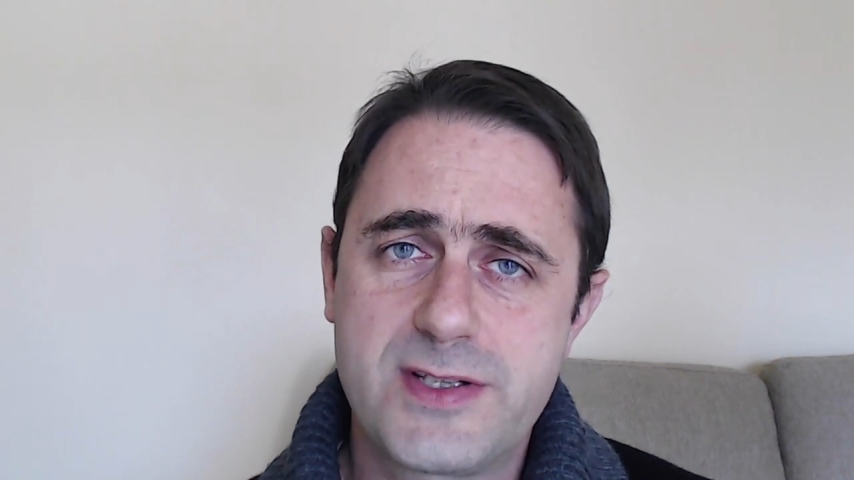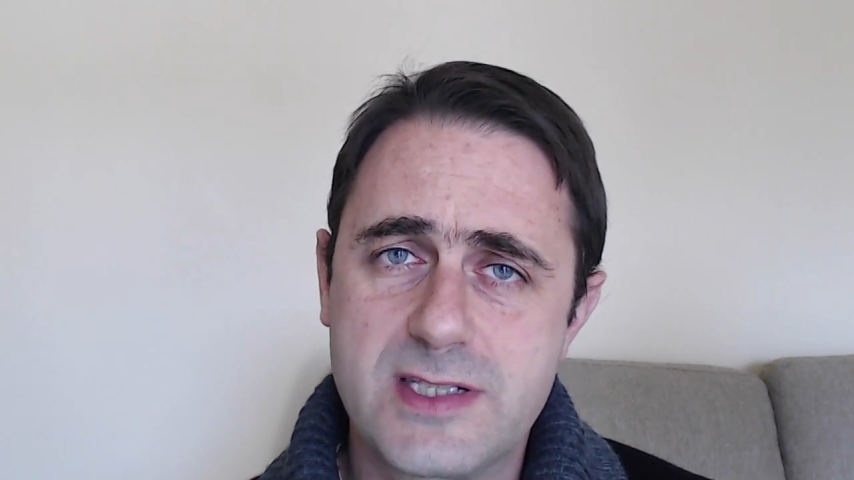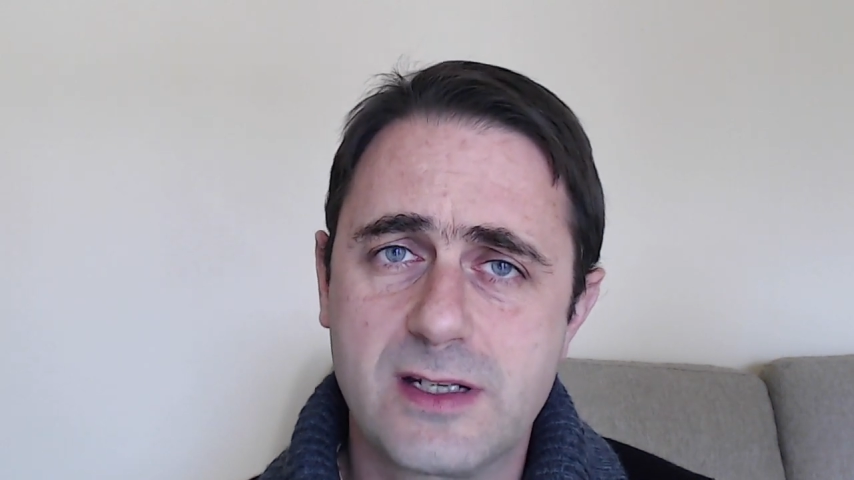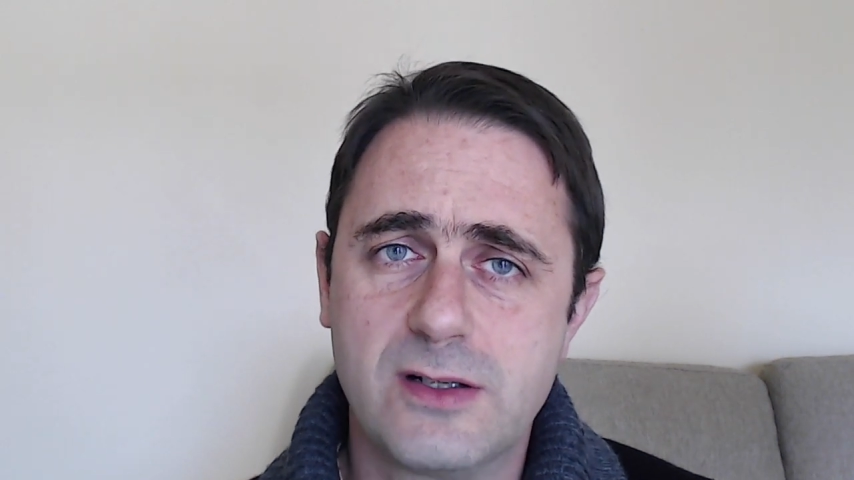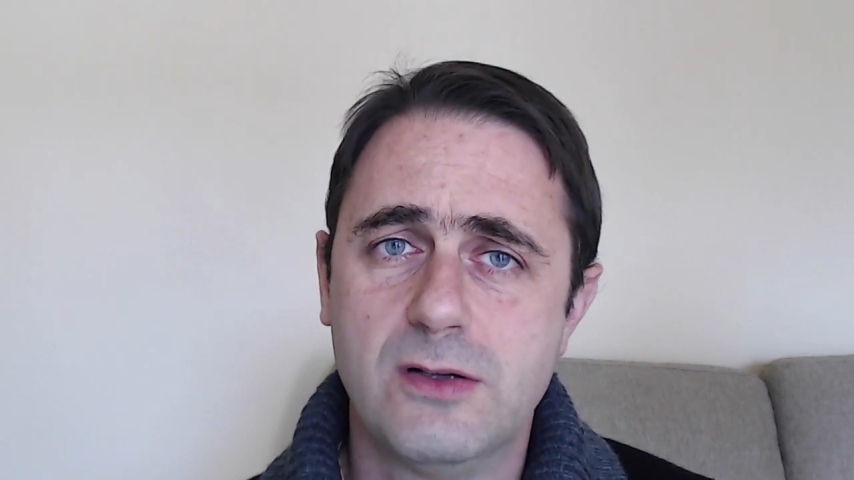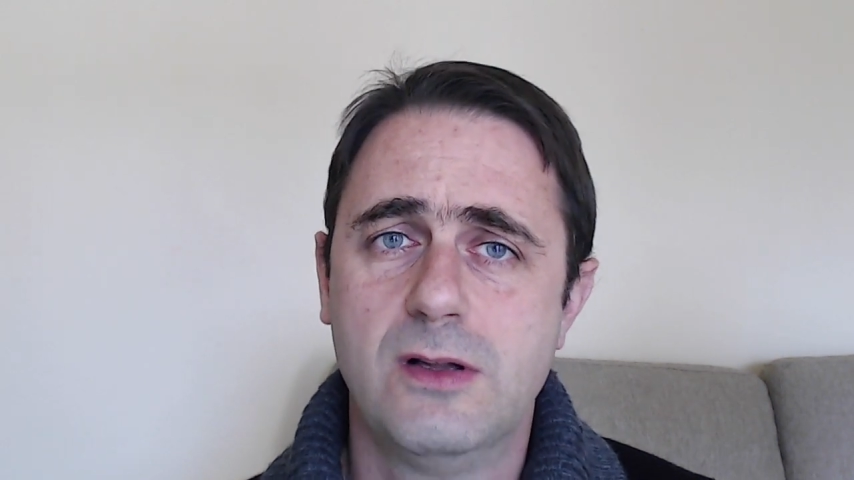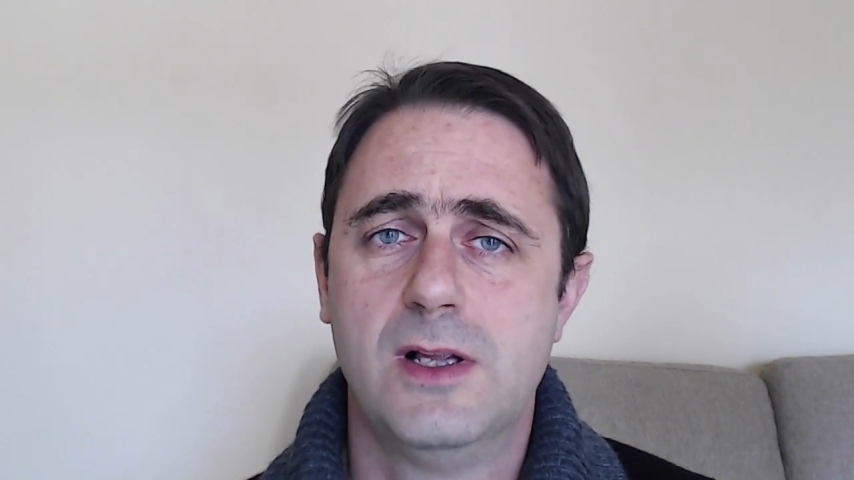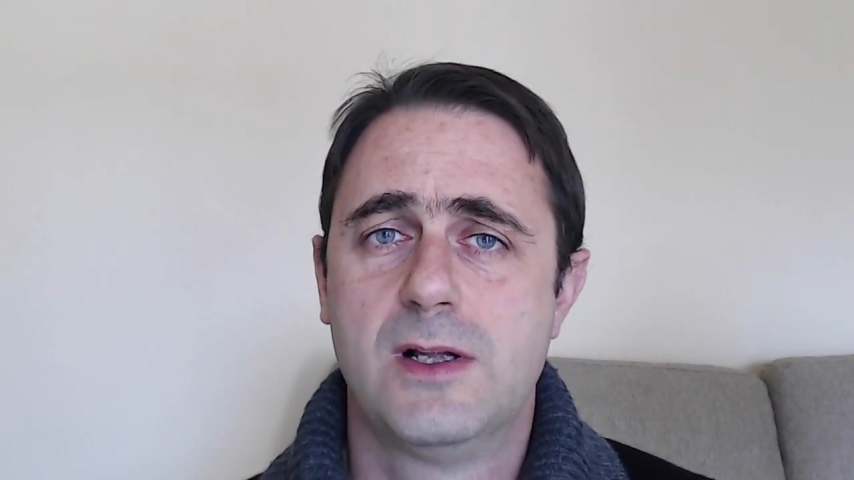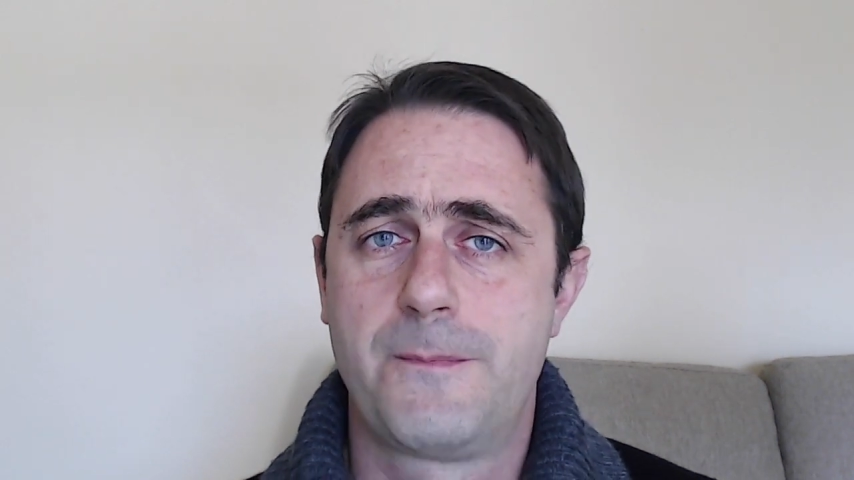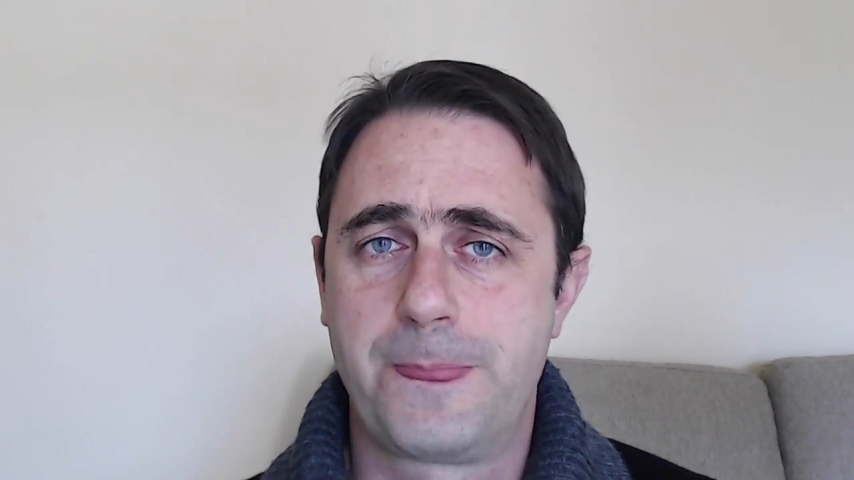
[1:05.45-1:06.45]
single
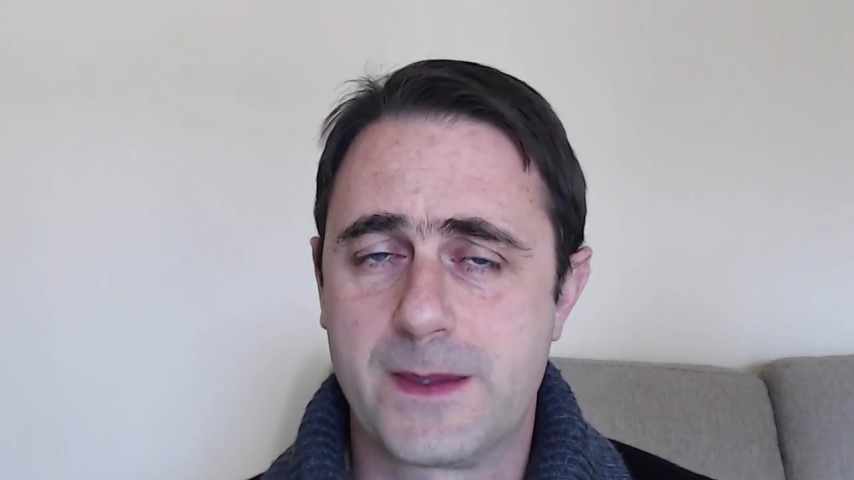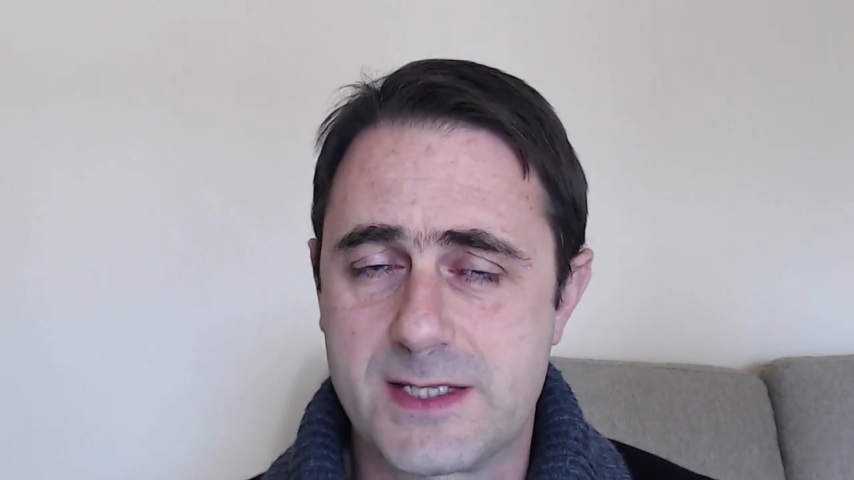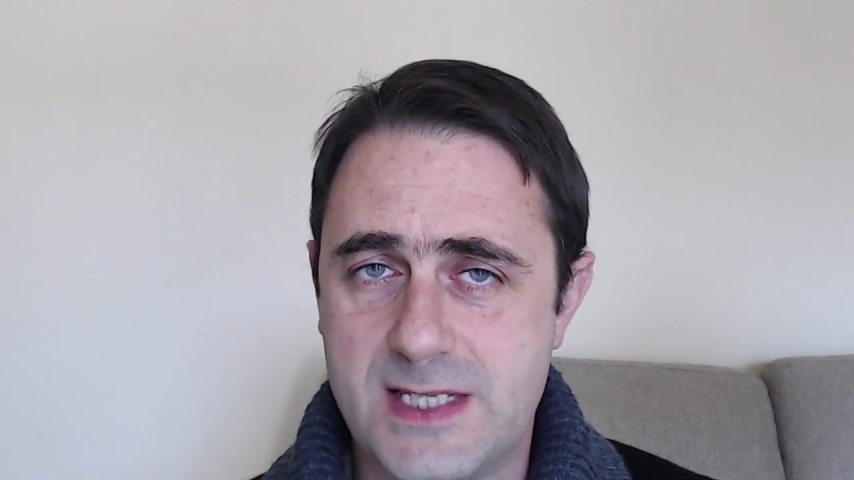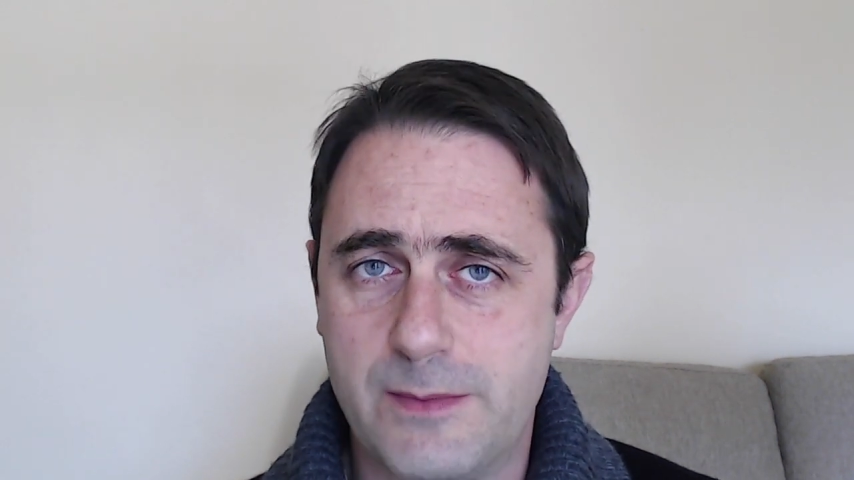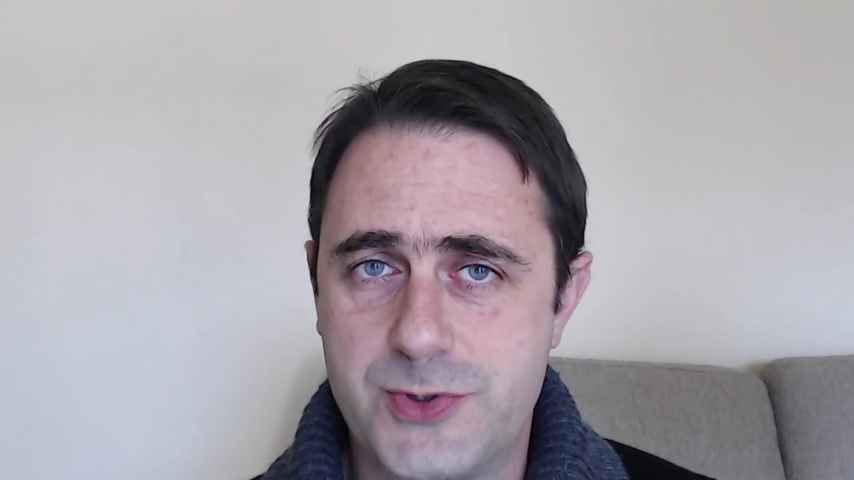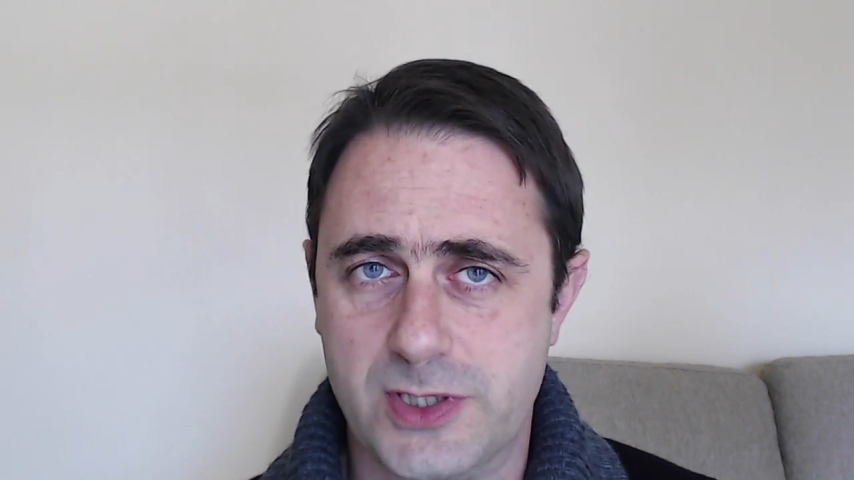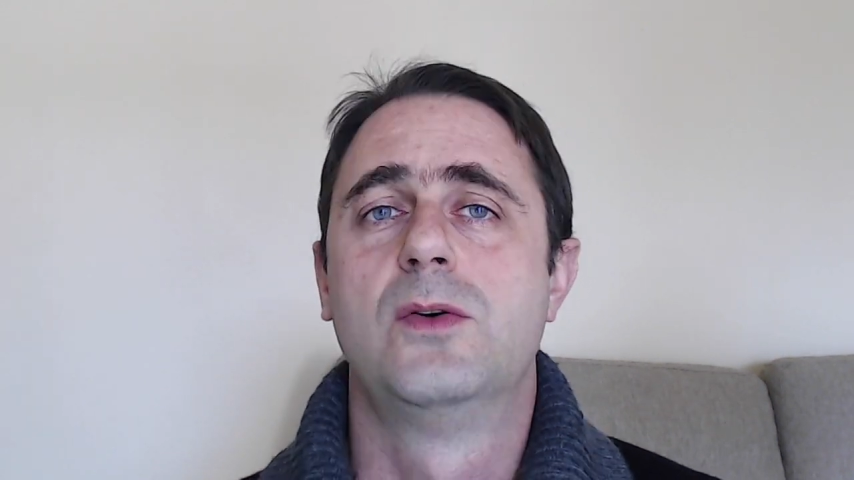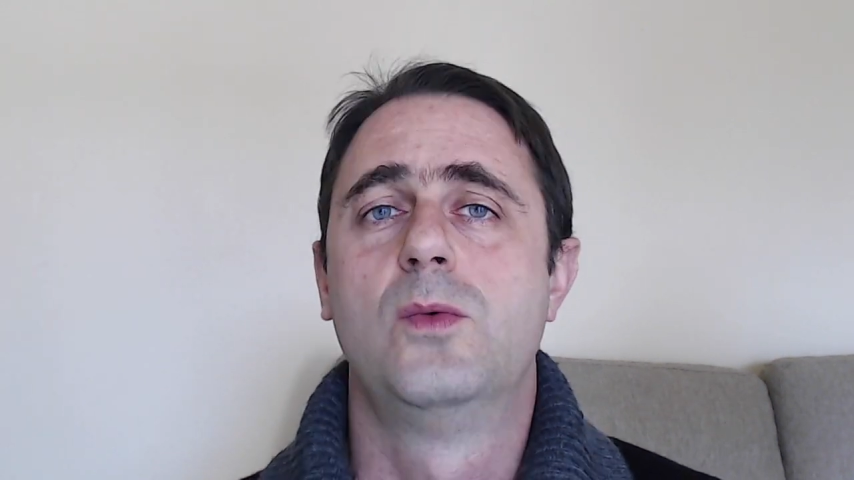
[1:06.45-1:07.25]
subject.